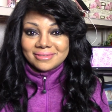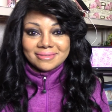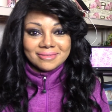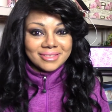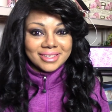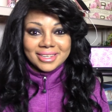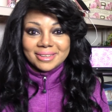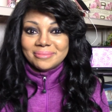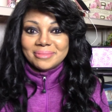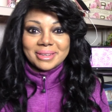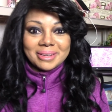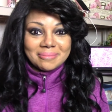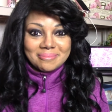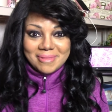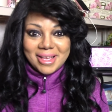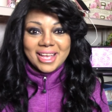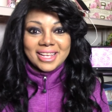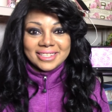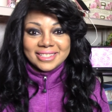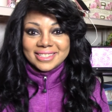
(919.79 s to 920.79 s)
what a big
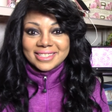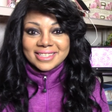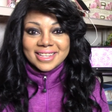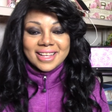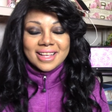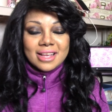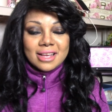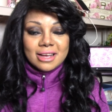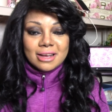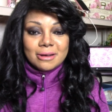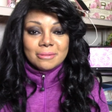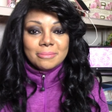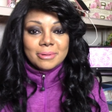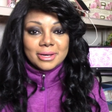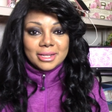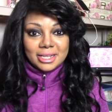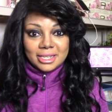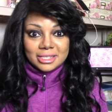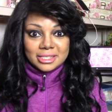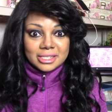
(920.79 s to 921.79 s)
mess
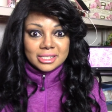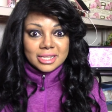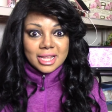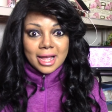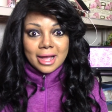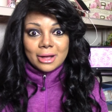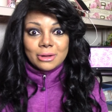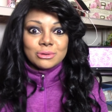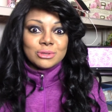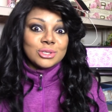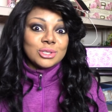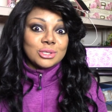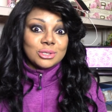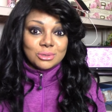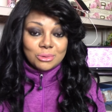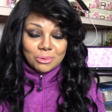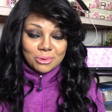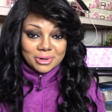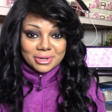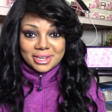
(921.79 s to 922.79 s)
but it's now
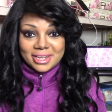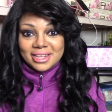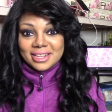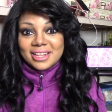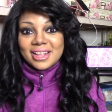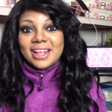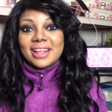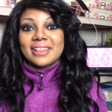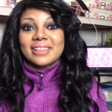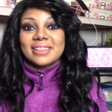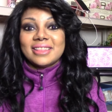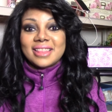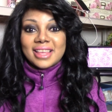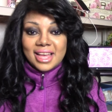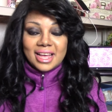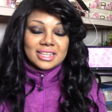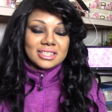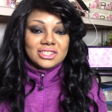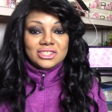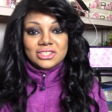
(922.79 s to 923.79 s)
sorted and that